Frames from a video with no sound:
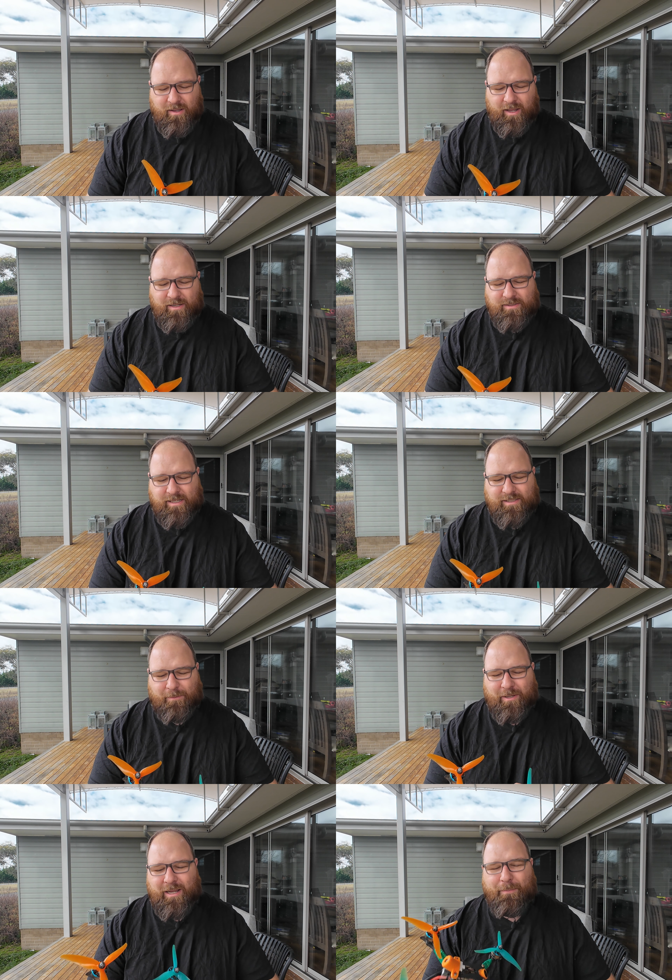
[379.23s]
And it says
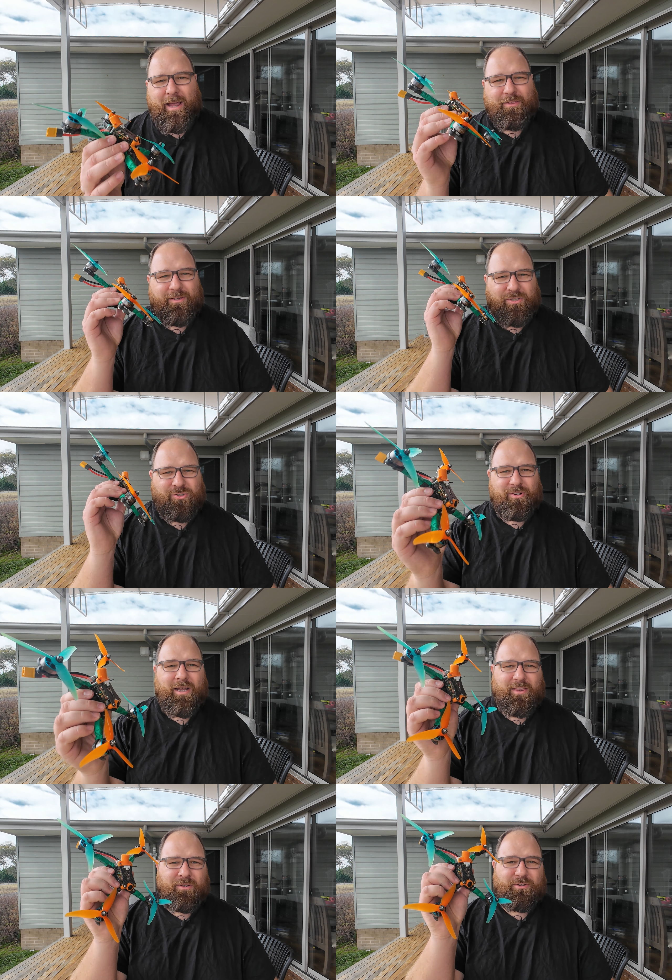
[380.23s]
something about the
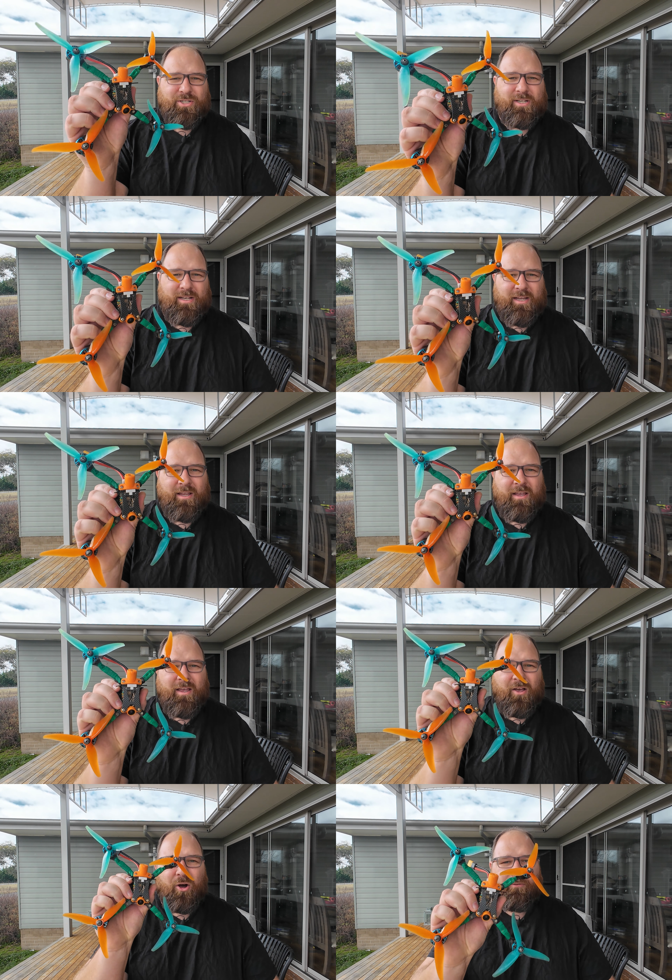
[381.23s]
strength and rigidity
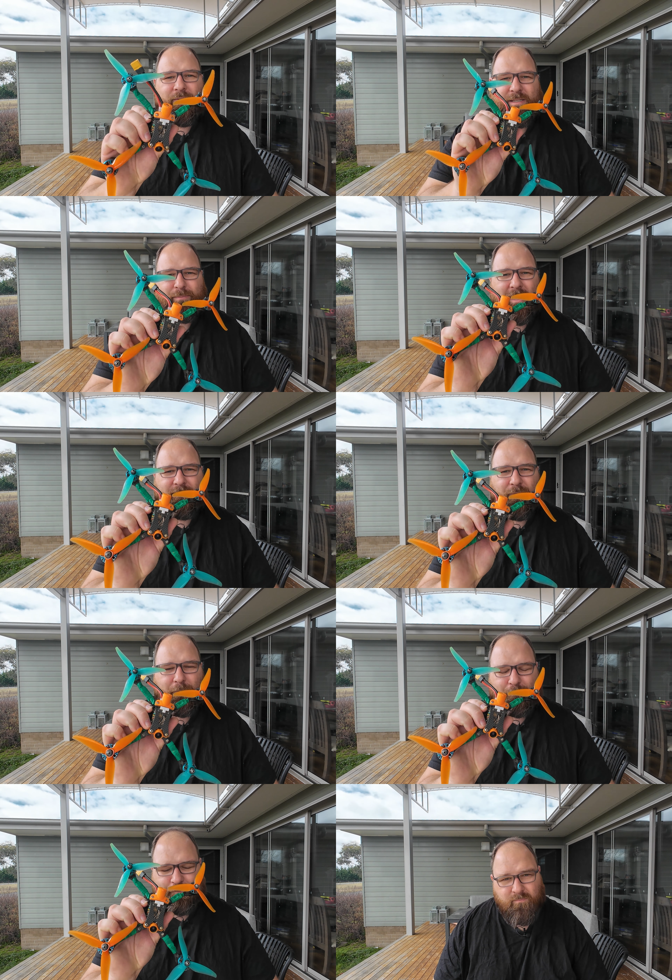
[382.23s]
of this
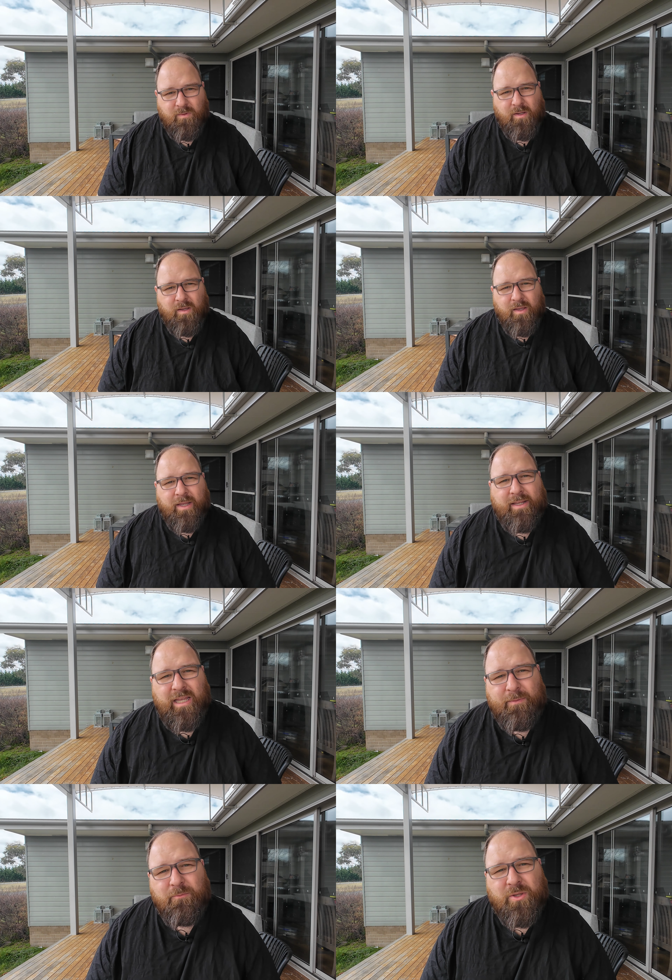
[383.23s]
platform. In
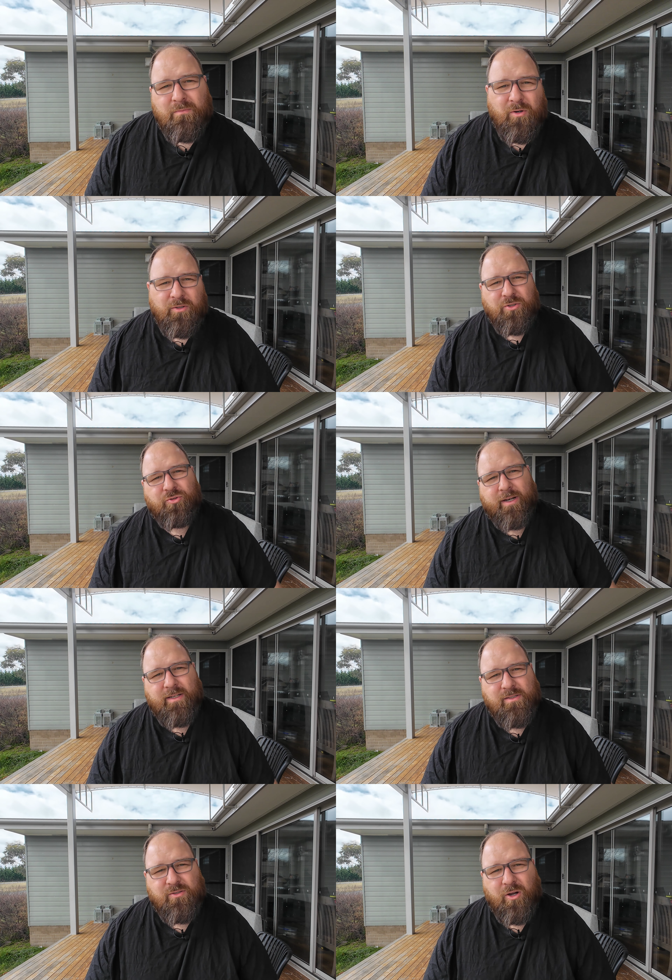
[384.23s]
keeping with the modern
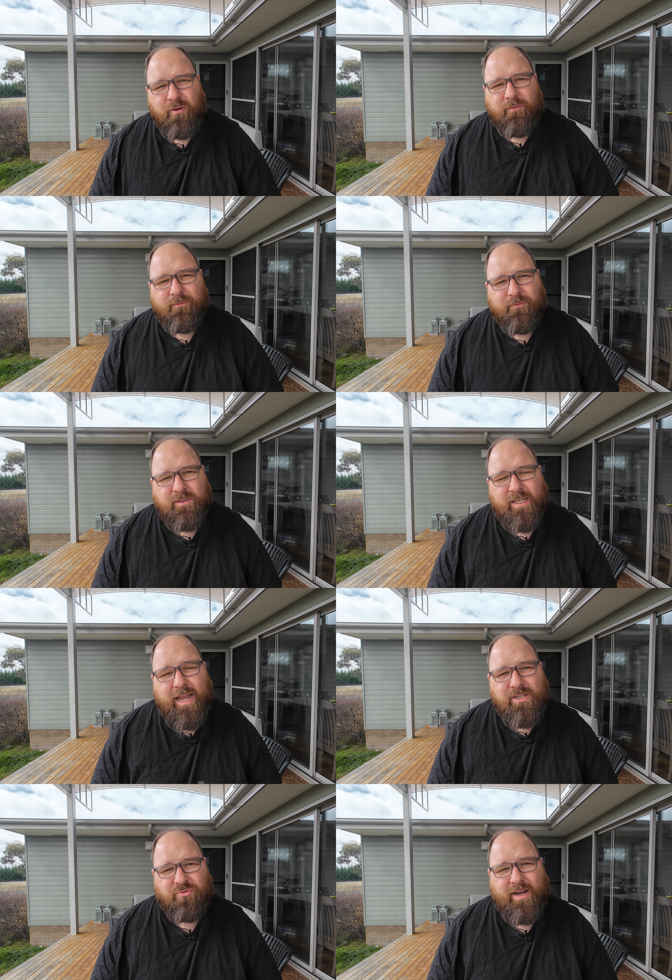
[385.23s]
trends of
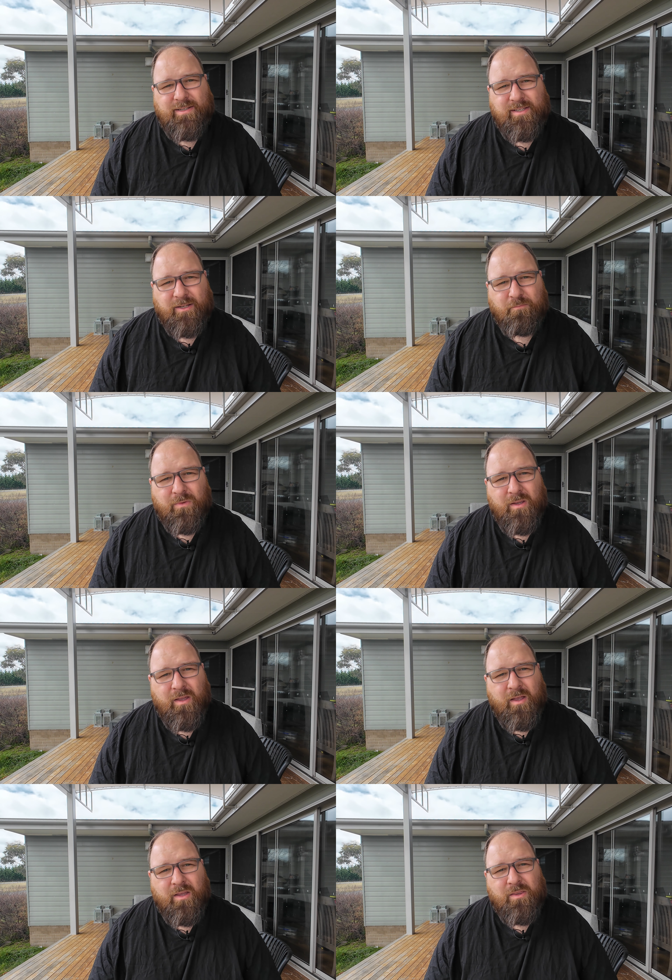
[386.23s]
today's racing,
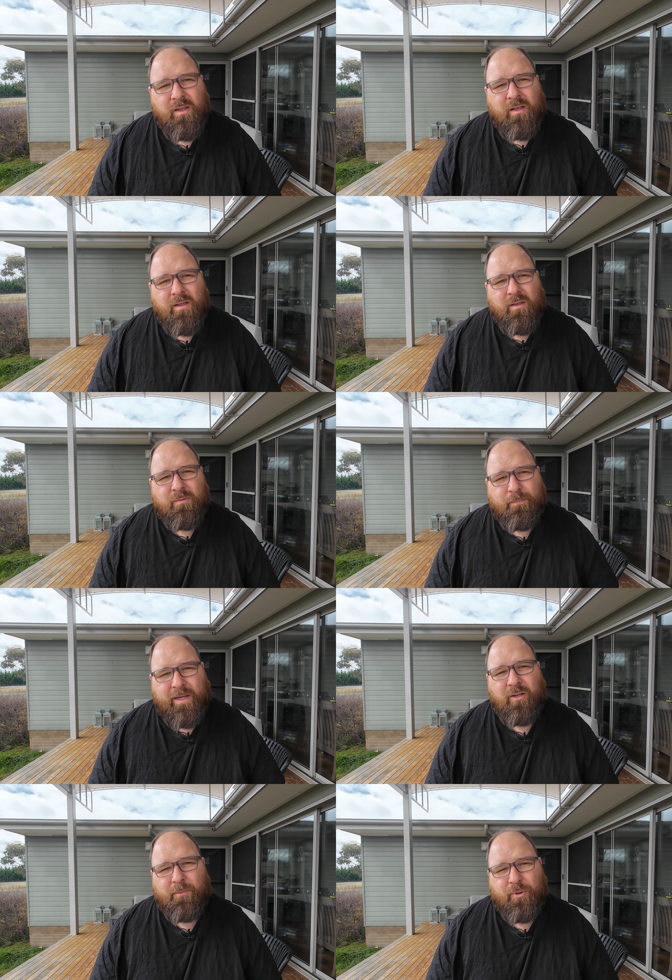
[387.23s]

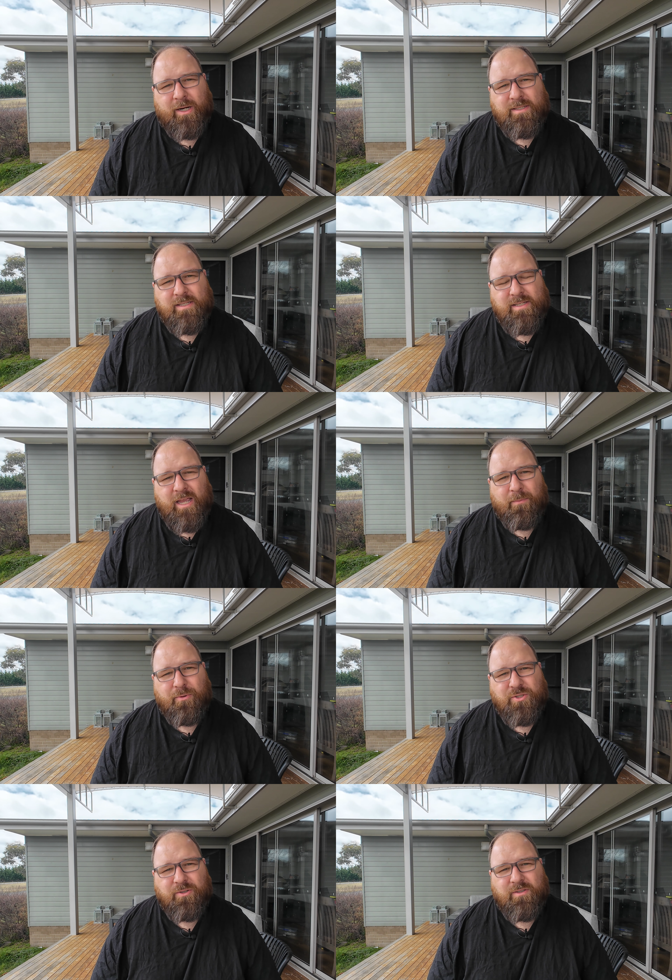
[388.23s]
Beeline Products has now
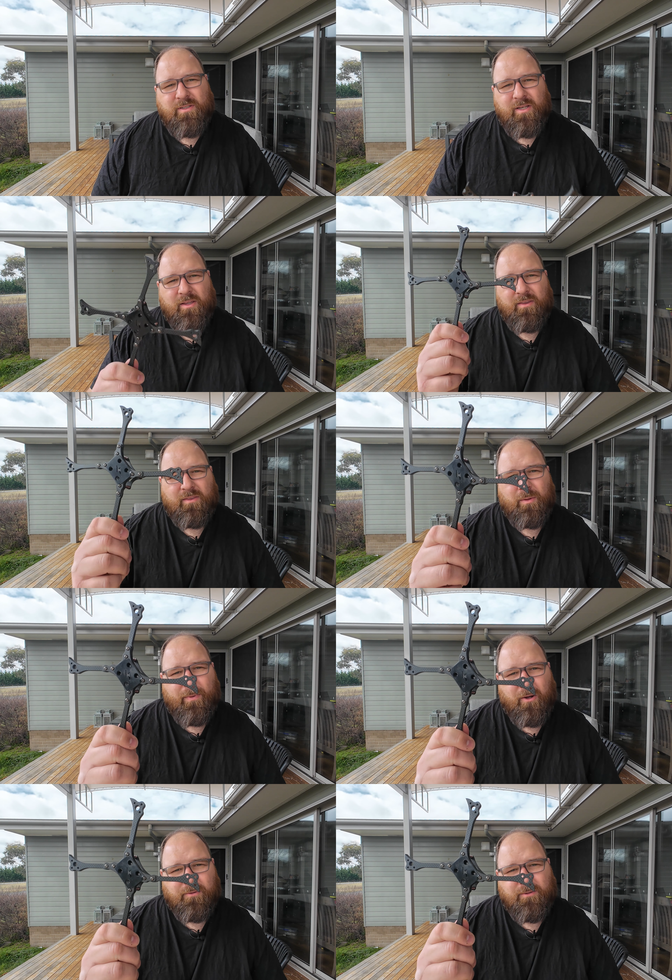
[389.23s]
produced the
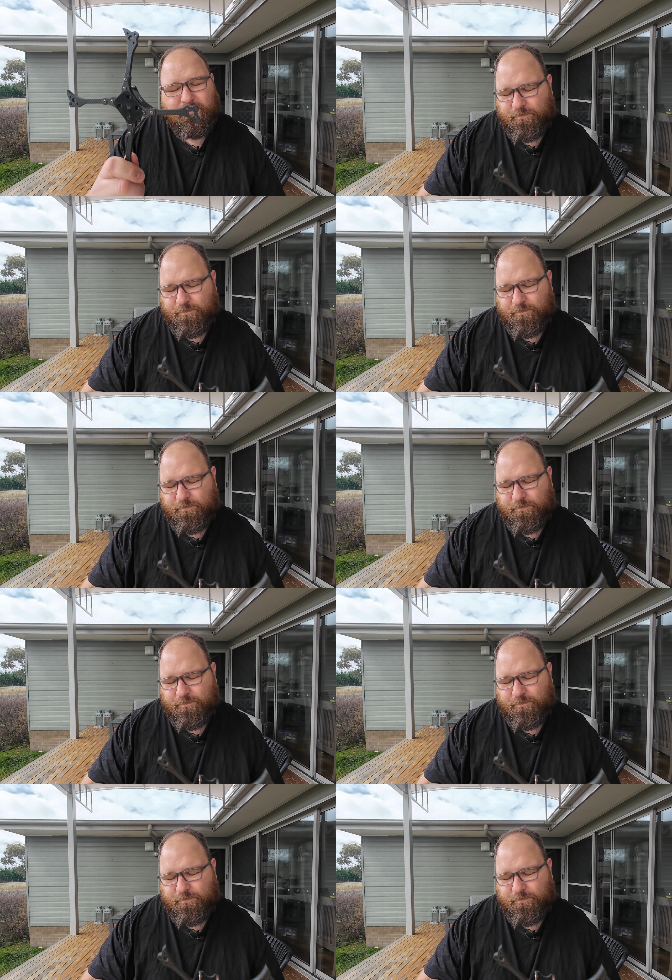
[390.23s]
Bolt.